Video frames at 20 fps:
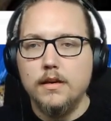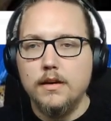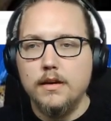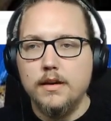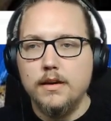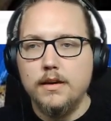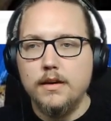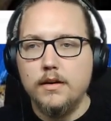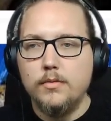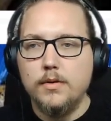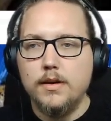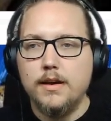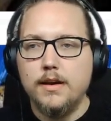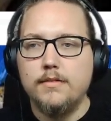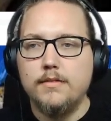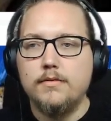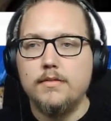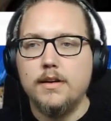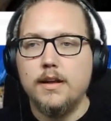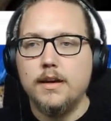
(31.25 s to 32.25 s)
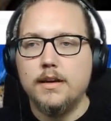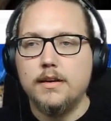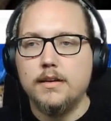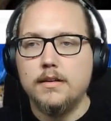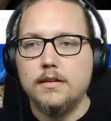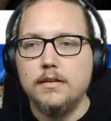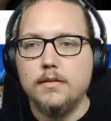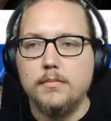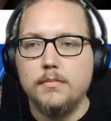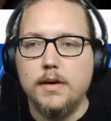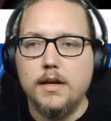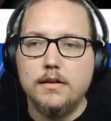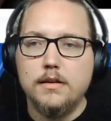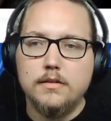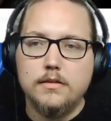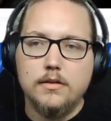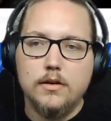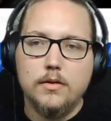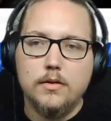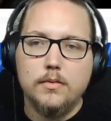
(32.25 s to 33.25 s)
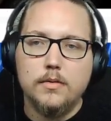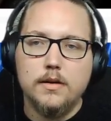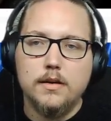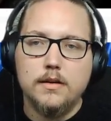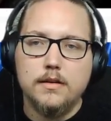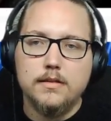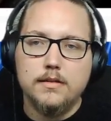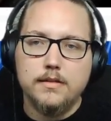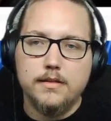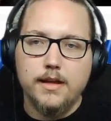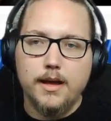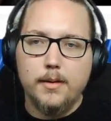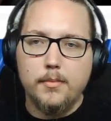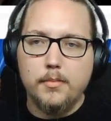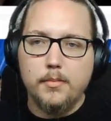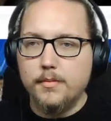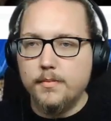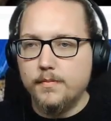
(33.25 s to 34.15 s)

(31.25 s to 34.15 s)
Here we have like a mandatory snap.